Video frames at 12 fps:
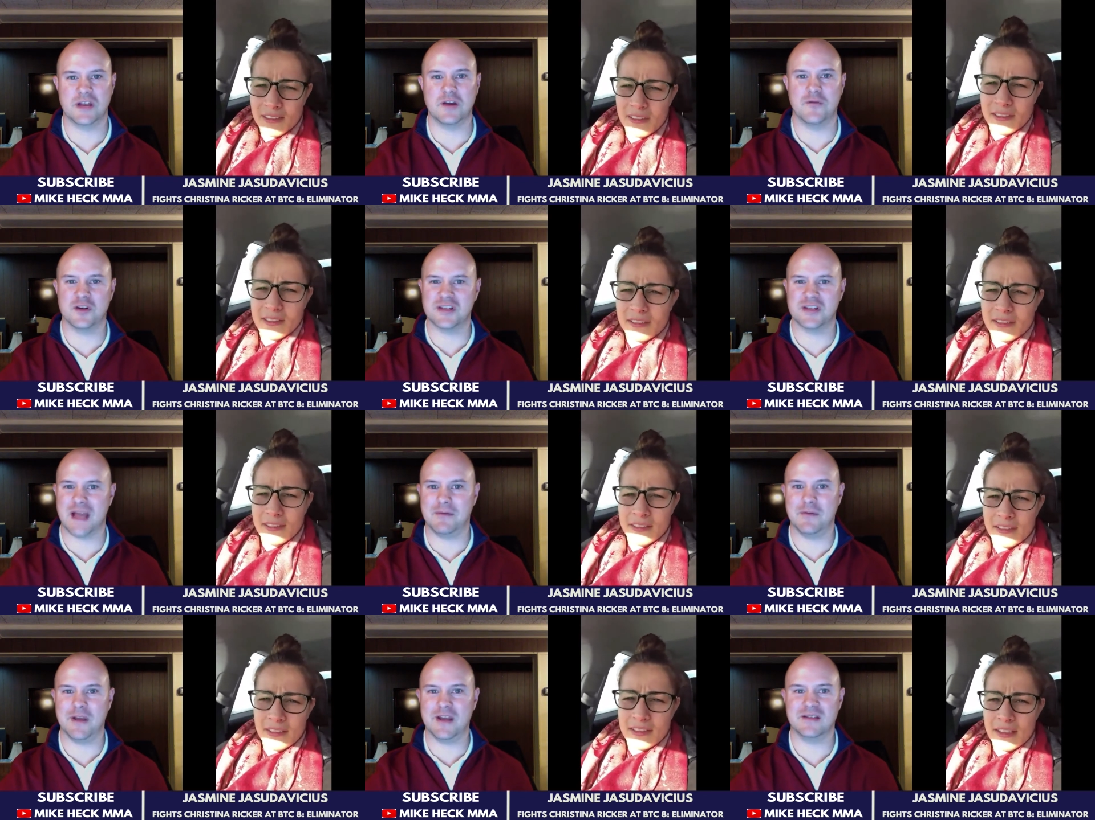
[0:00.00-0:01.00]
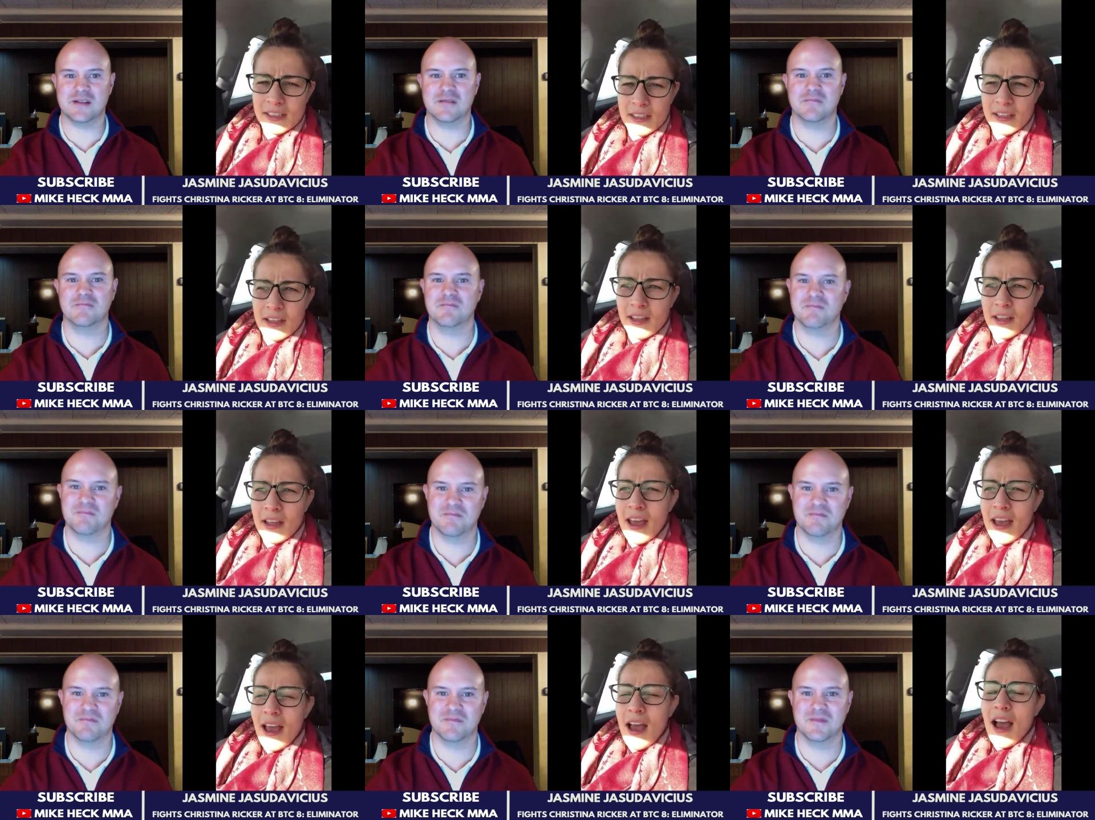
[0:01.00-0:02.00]
Speaker 1: that your first time in Vegas?
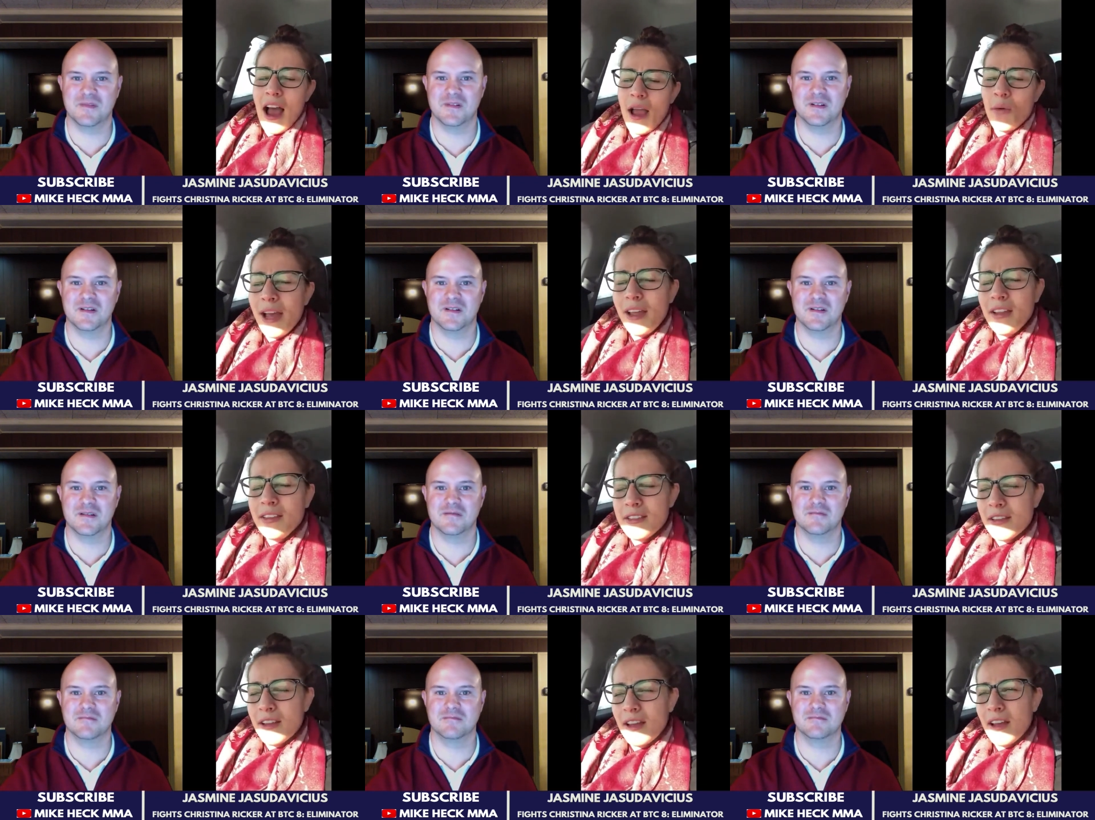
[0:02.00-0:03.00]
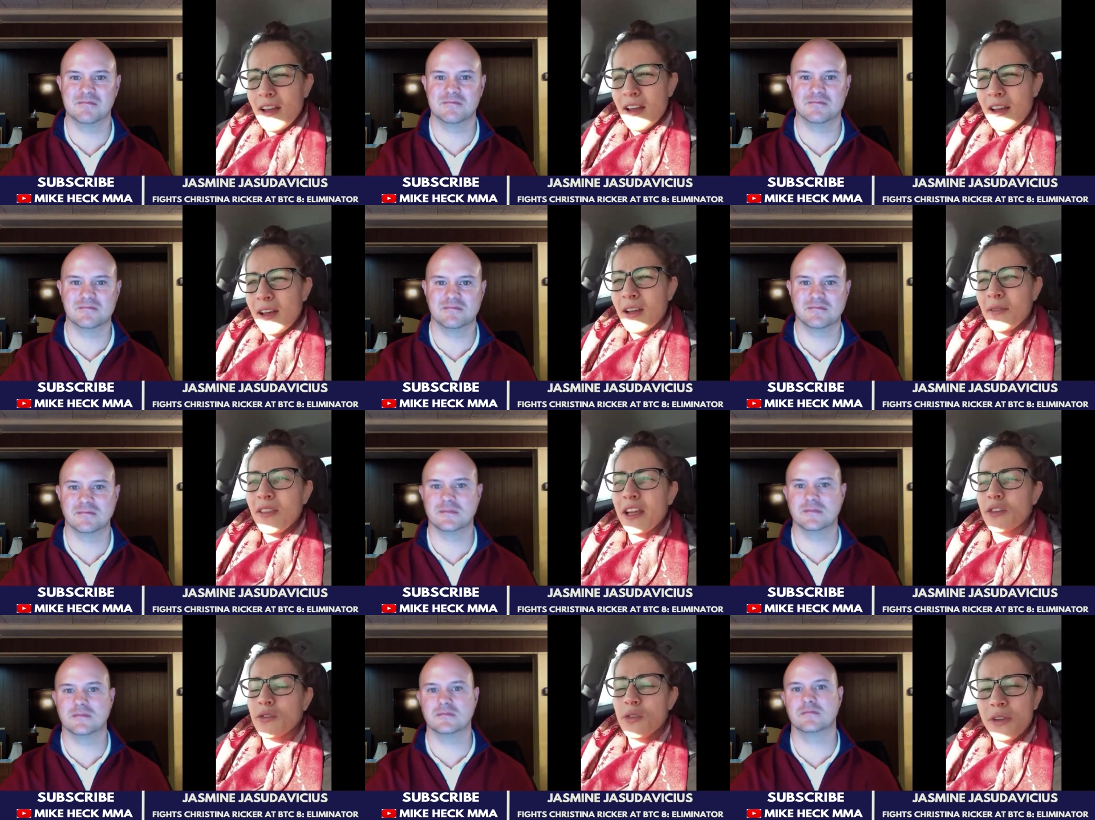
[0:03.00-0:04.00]
Speaker 2: I went uh,
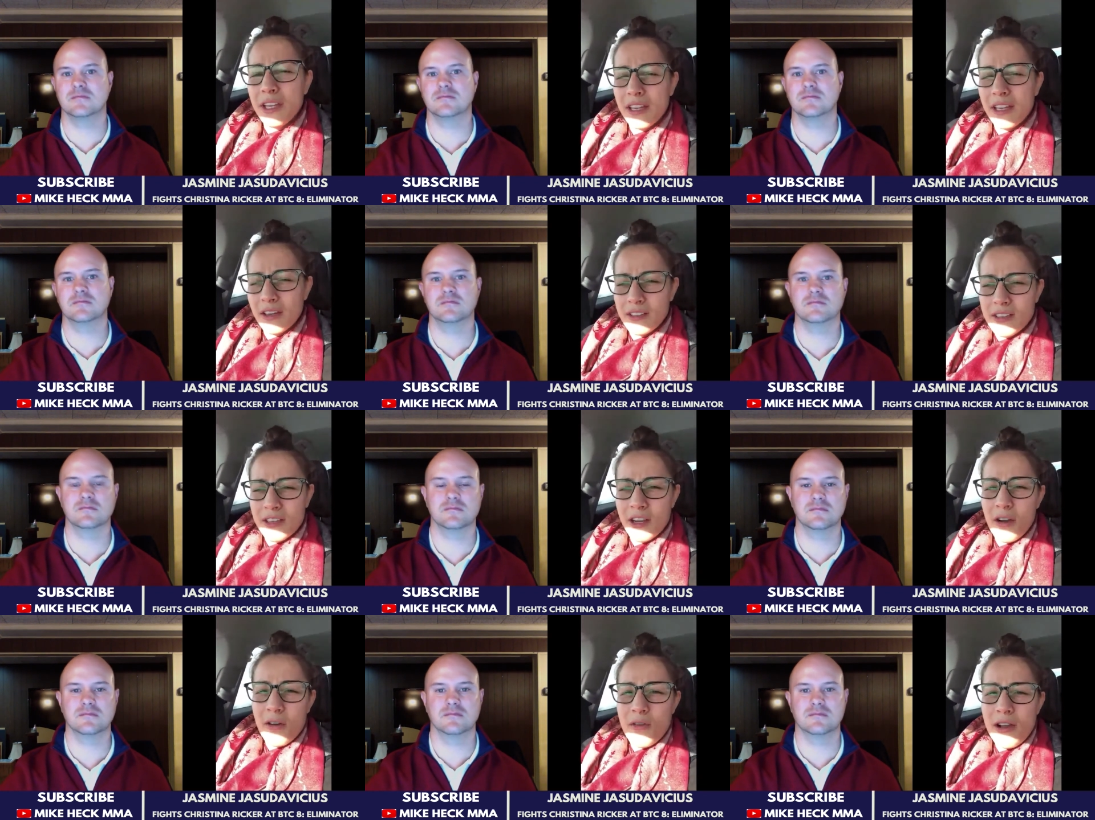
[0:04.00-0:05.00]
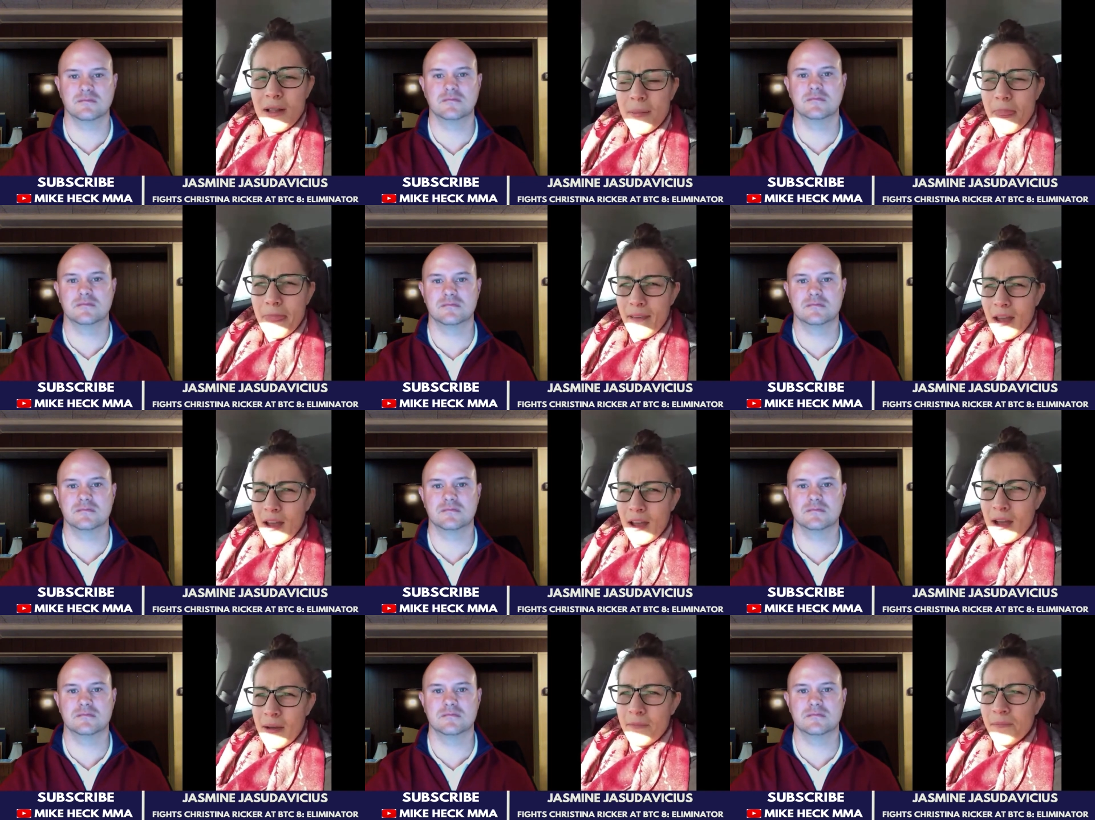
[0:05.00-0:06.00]
like two years ago.
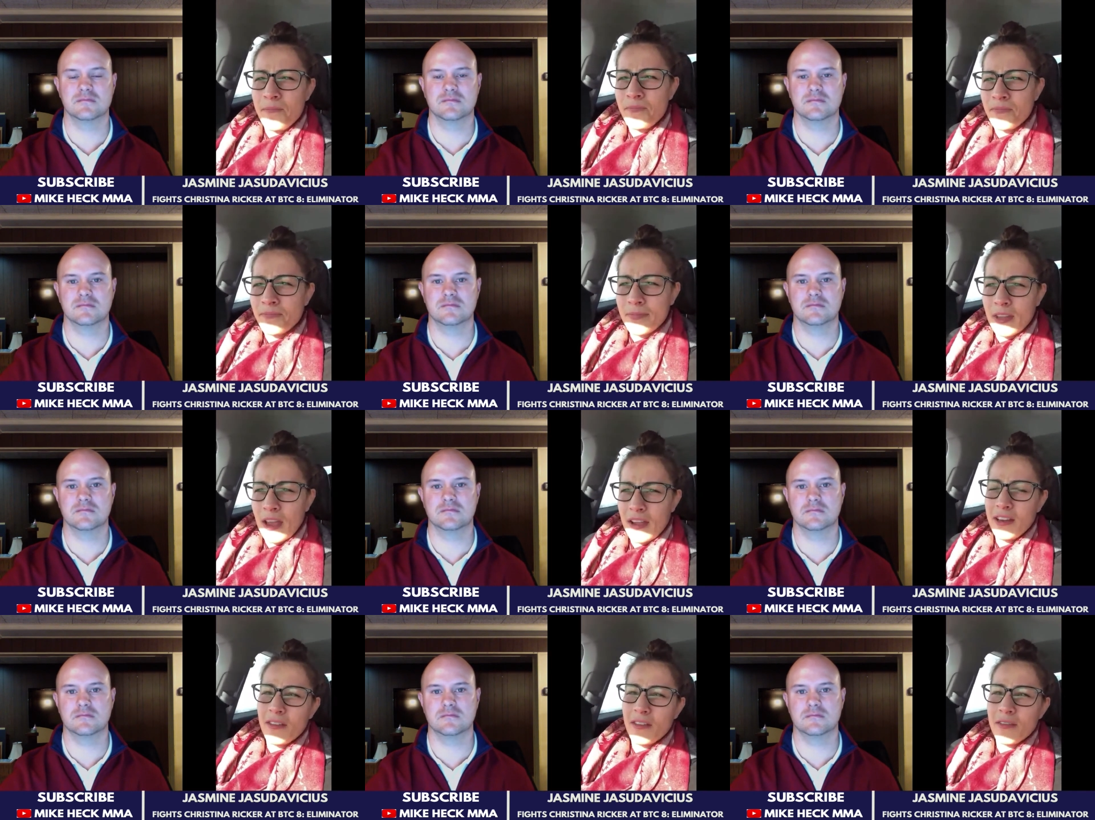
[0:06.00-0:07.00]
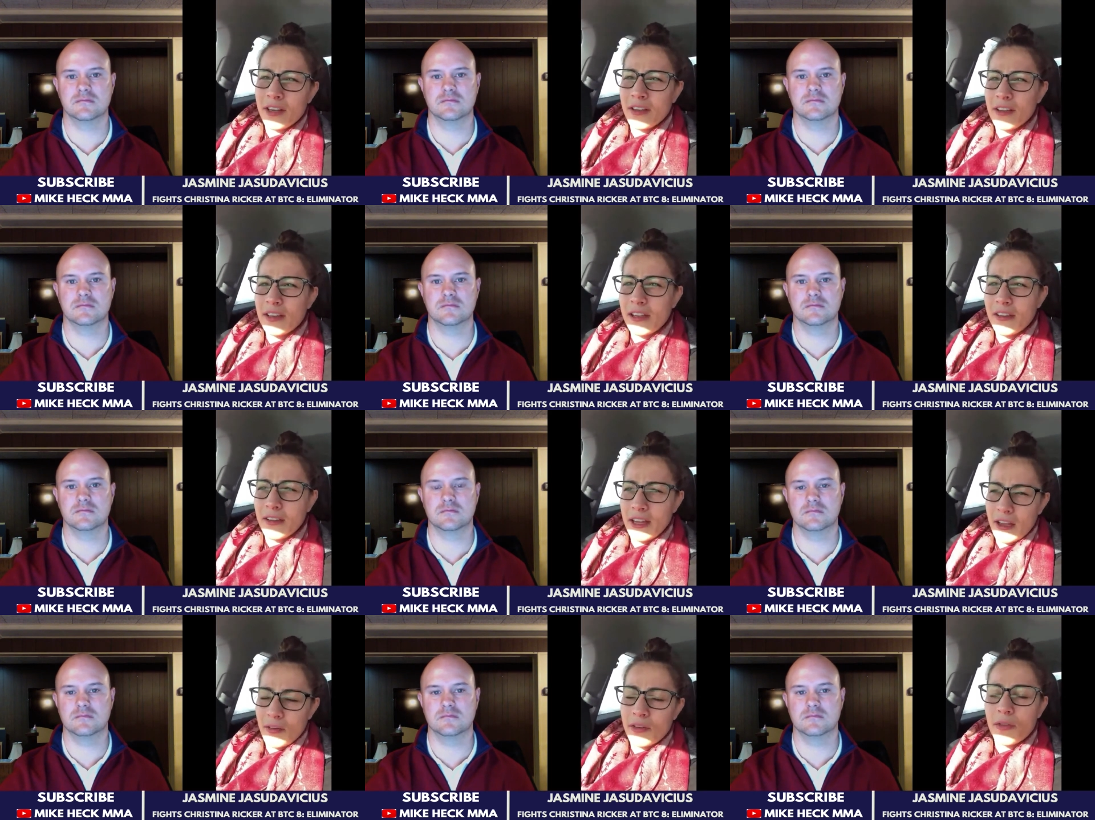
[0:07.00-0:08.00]
Um, I didn't really like, it